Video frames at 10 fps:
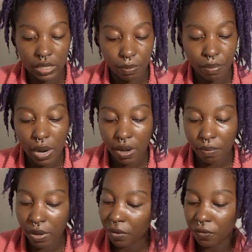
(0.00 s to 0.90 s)
to
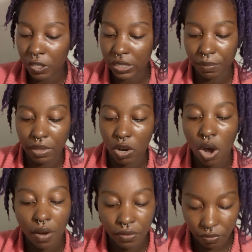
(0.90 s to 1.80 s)
pilfer something
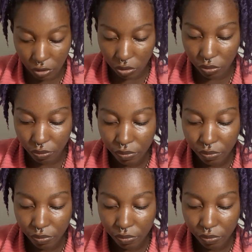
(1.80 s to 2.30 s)
off of you.